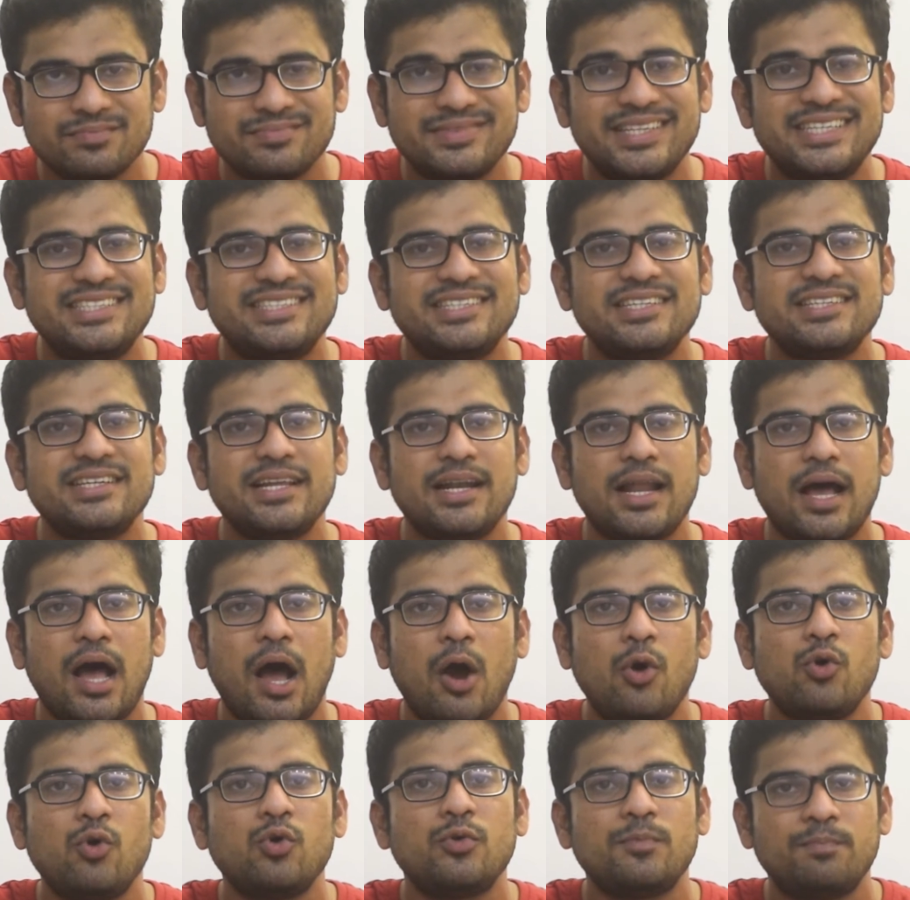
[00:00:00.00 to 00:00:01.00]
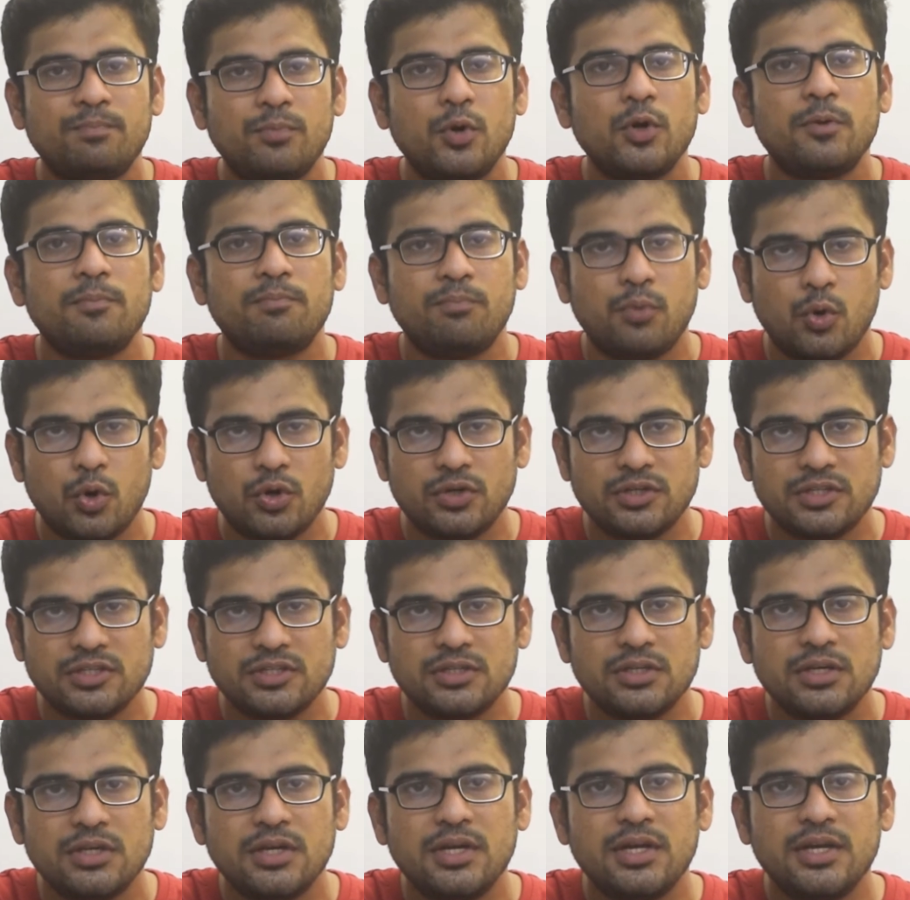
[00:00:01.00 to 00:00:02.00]
This is an output
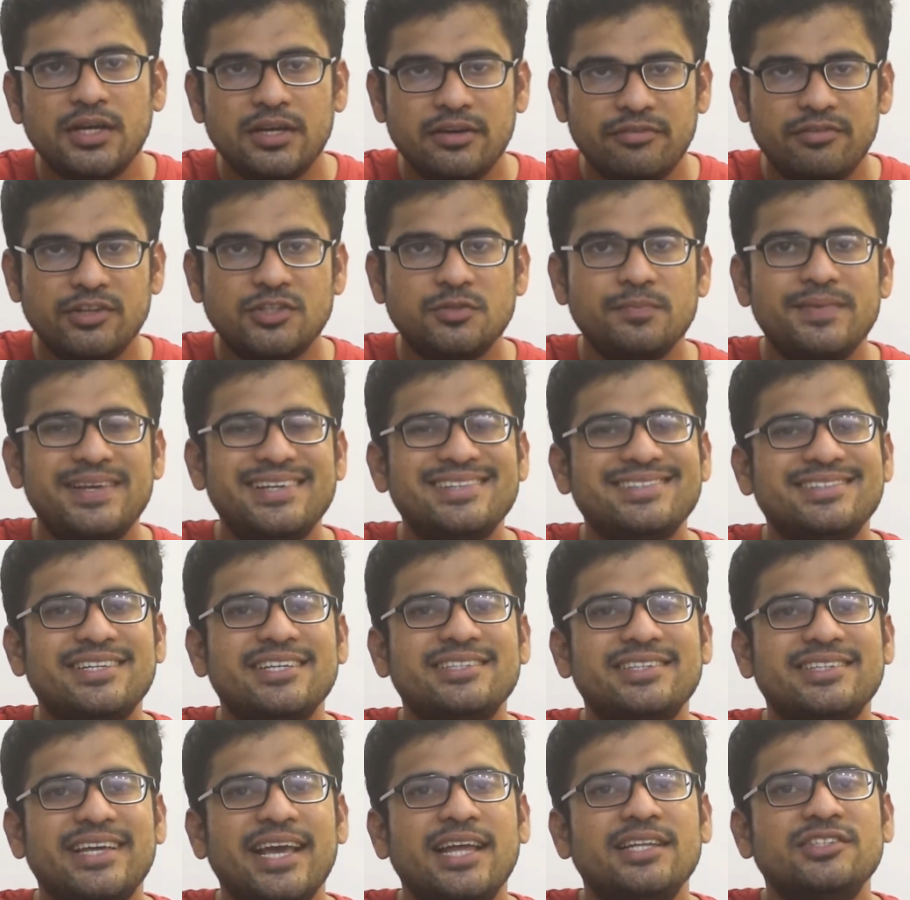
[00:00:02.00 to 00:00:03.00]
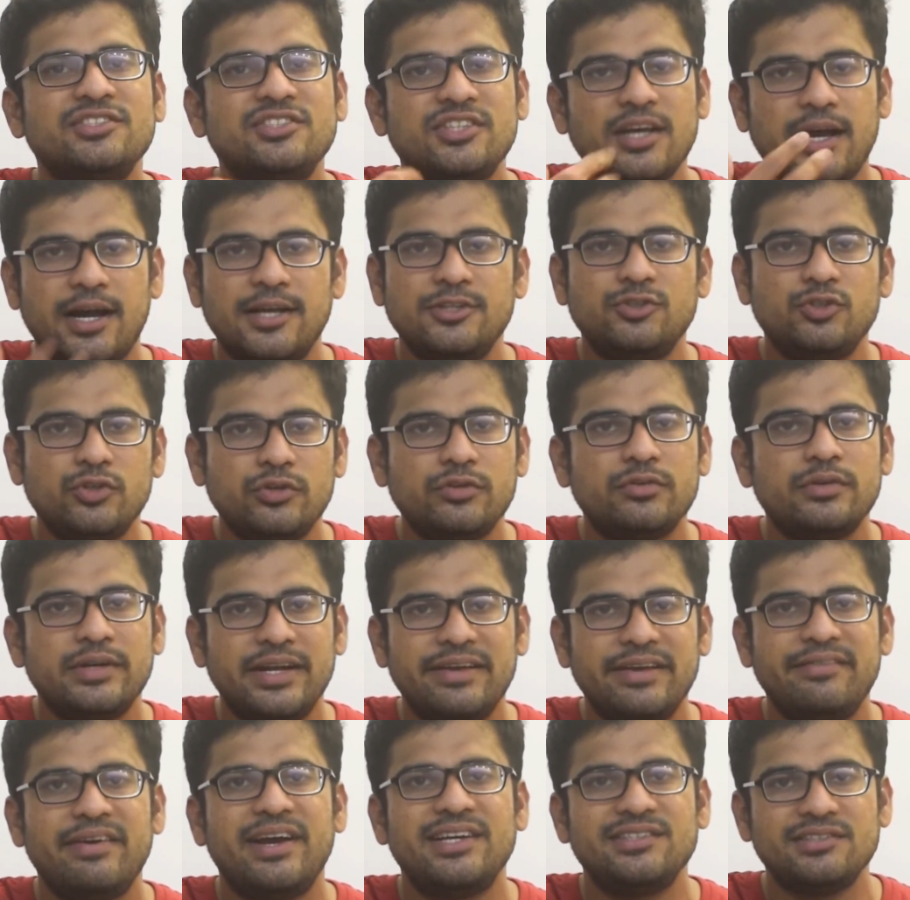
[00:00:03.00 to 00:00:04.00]
port, which means this can charge your
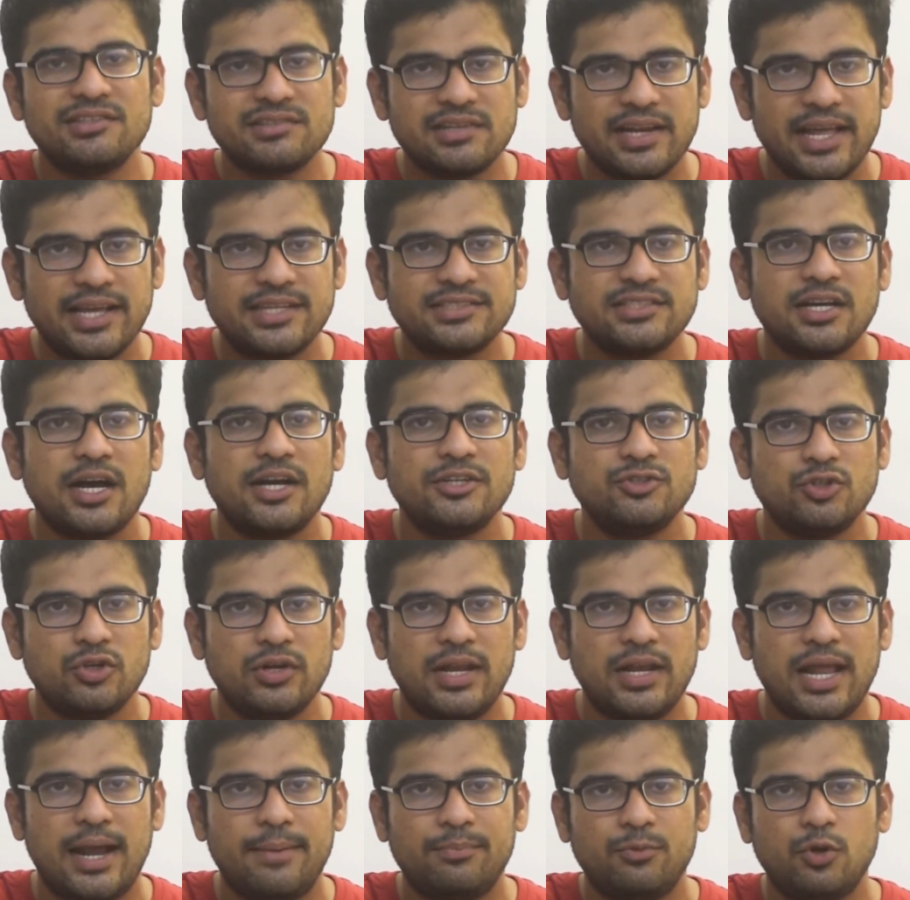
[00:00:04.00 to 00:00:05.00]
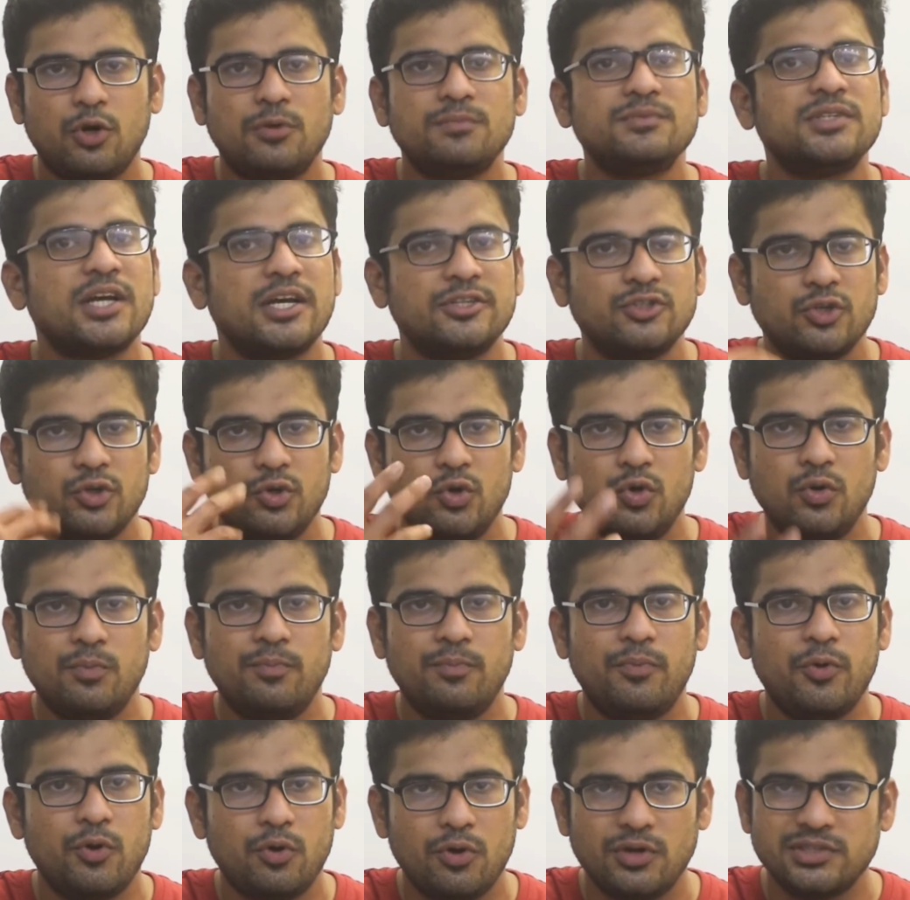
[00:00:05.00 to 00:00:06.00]
devices, like charge your laptop, charge your
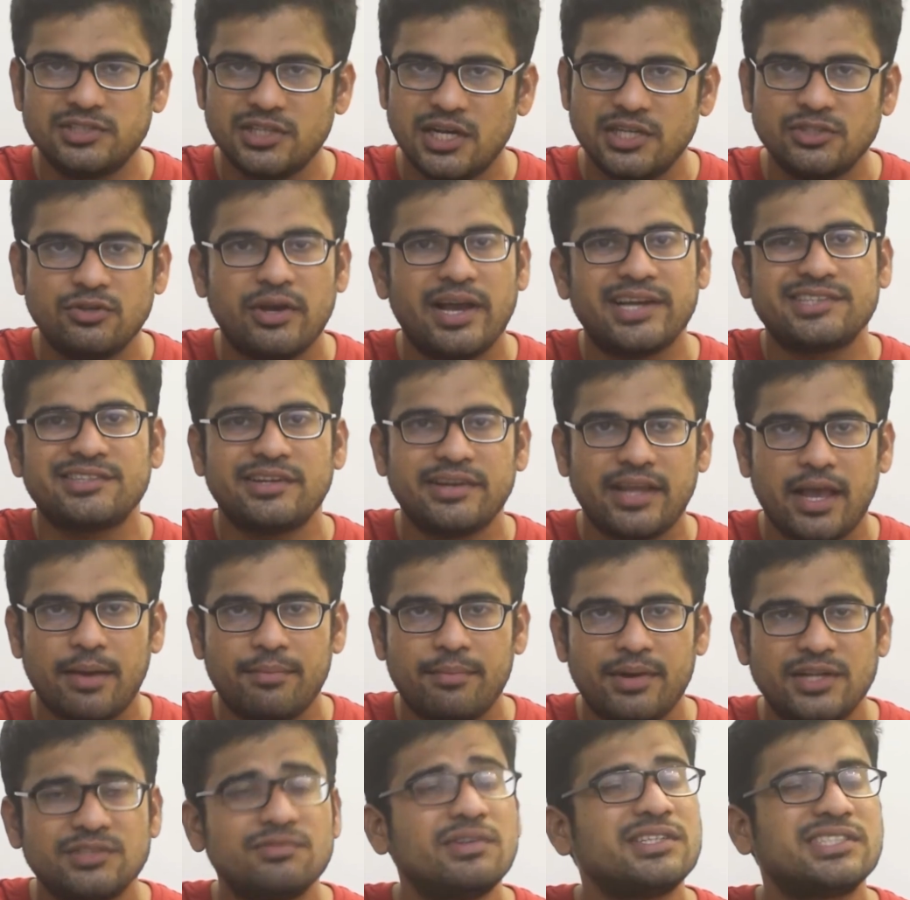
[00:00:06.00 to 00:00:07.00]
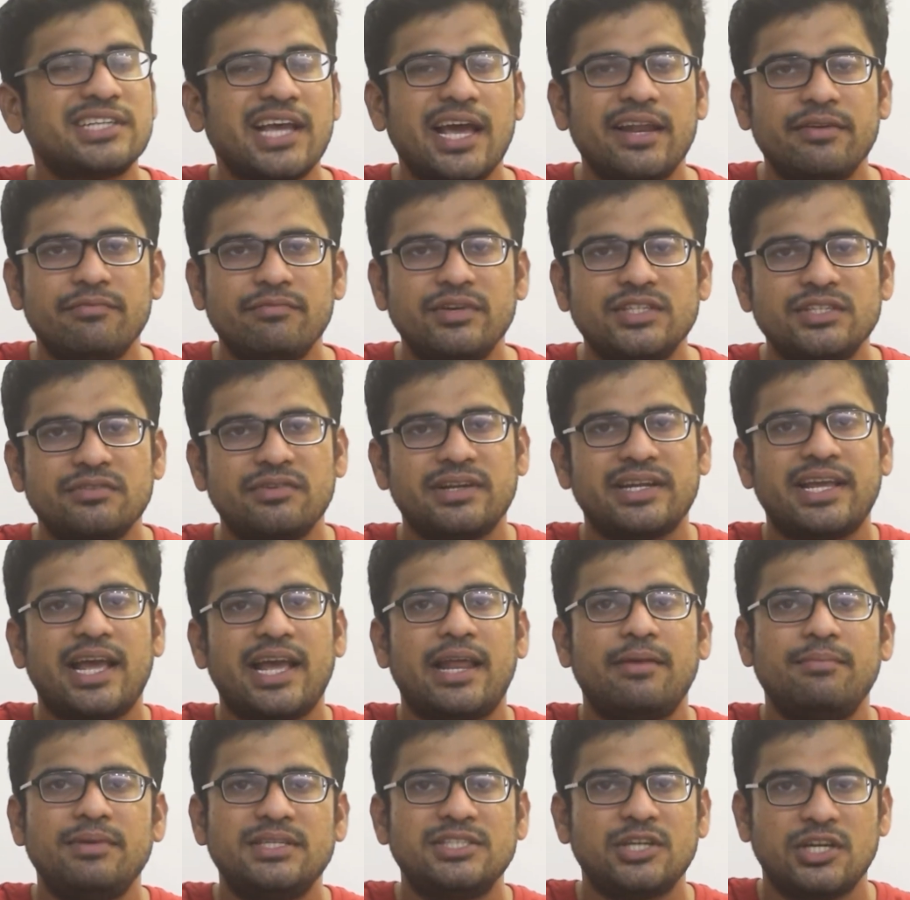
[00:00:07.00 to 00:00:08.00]
GoPro, or charge your action cameras, whichever
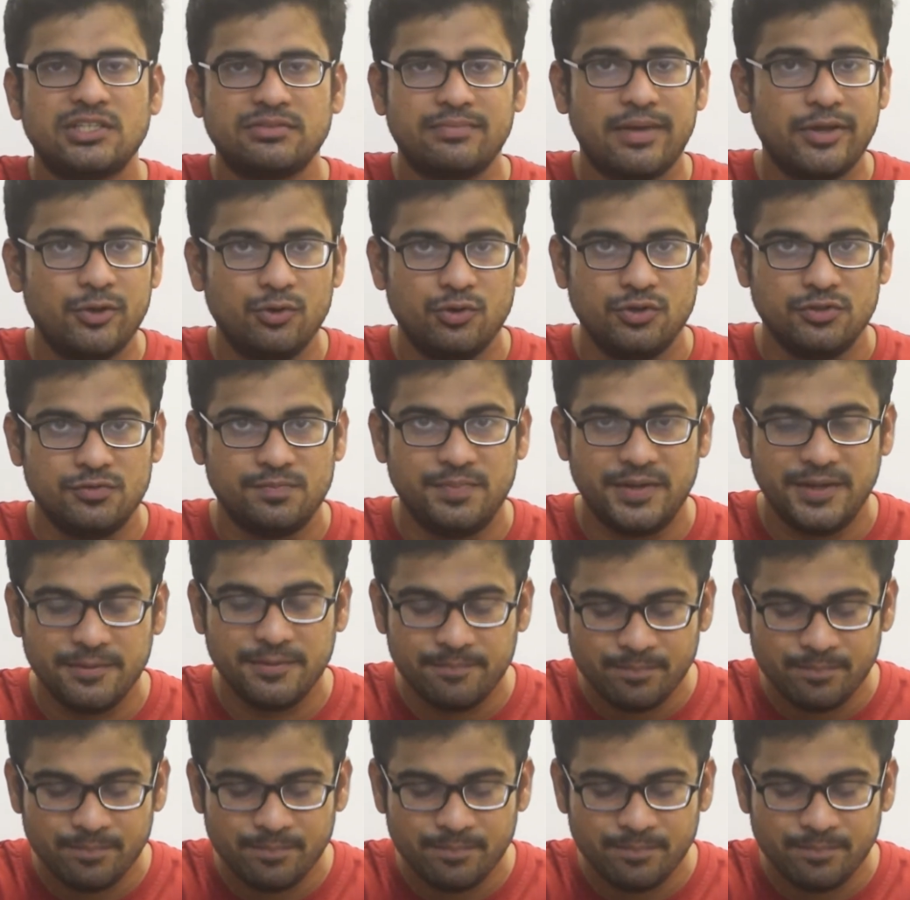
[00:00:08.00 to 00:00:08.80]
can be charged by USB.